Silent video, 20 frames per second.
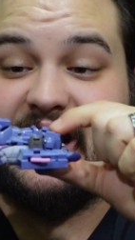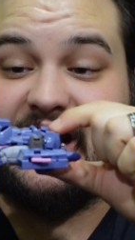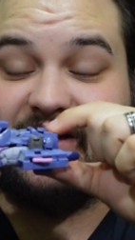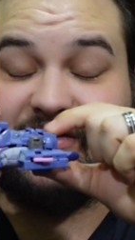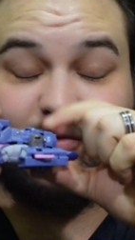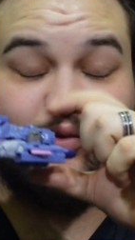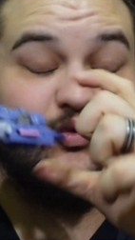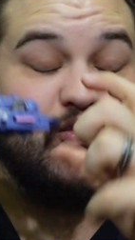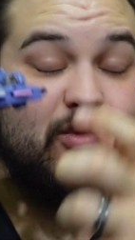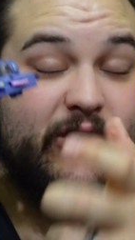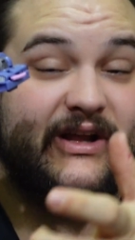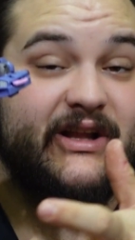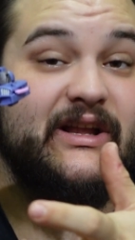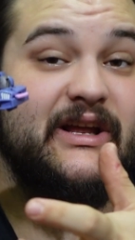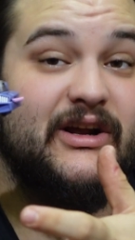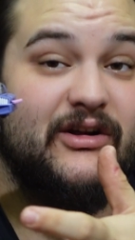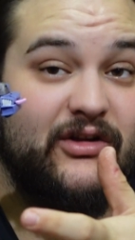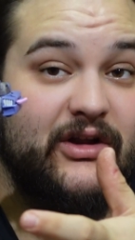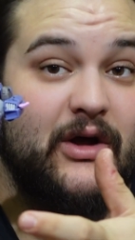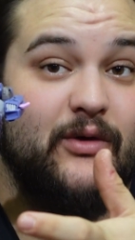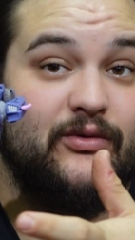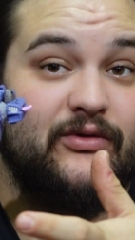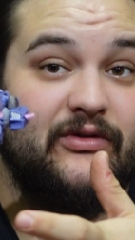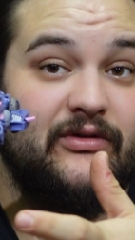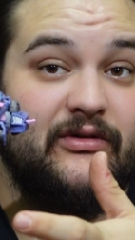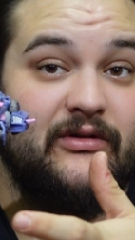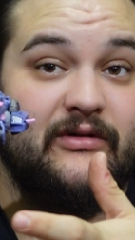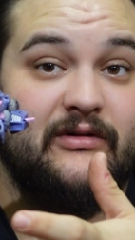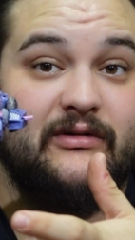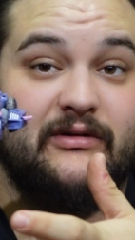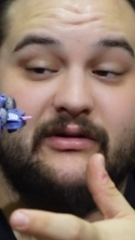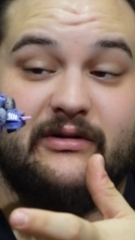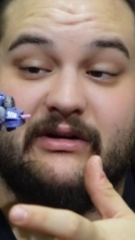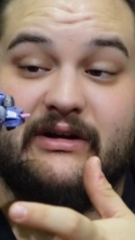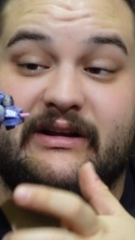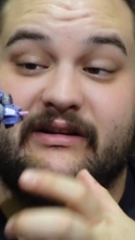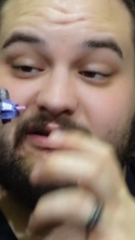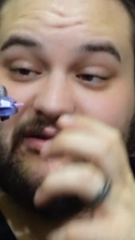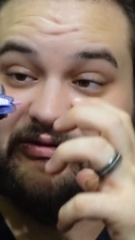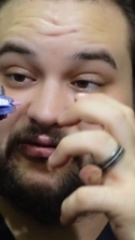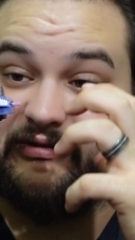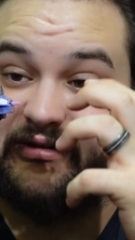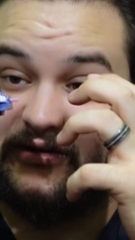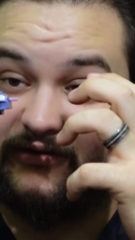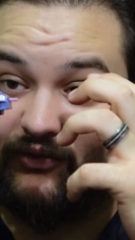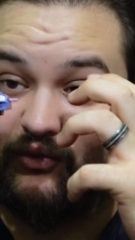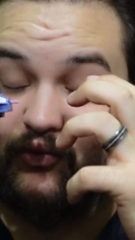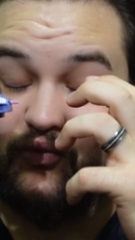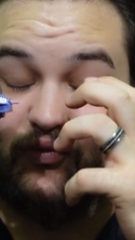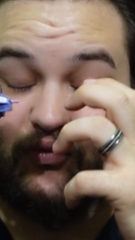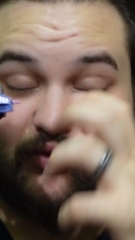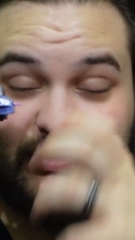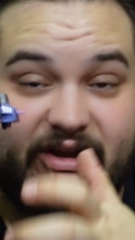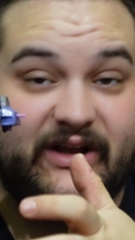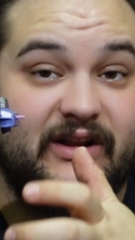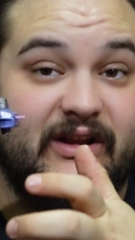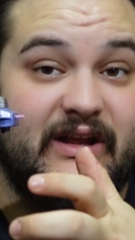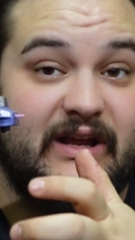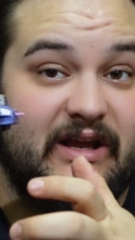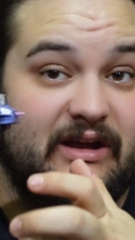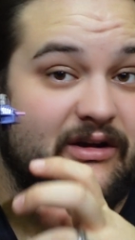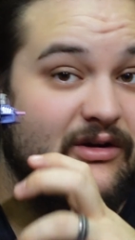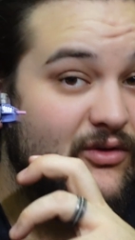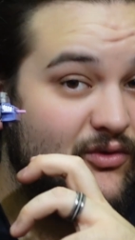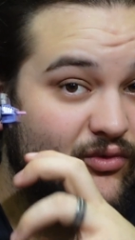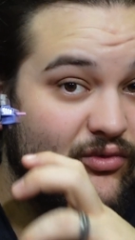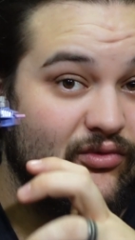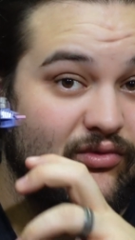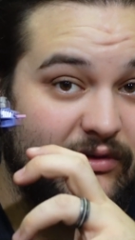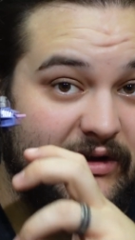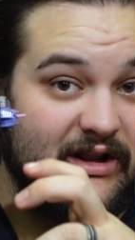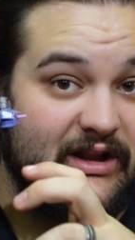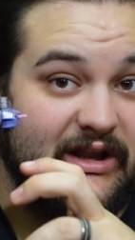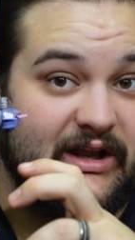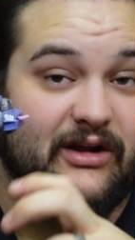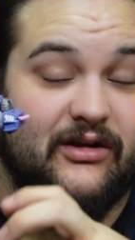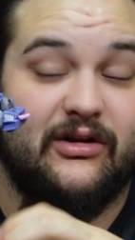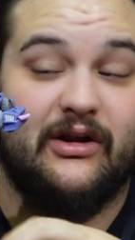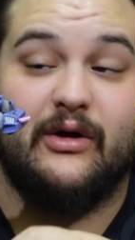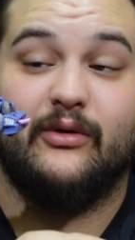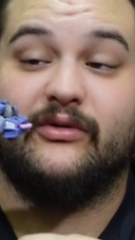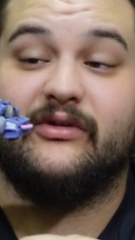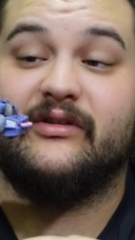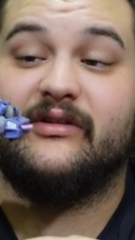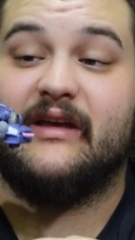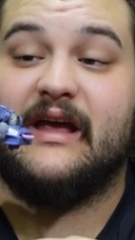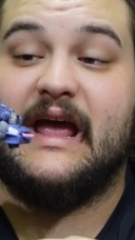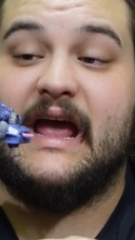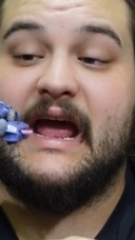It's really close. It's it's really, really close.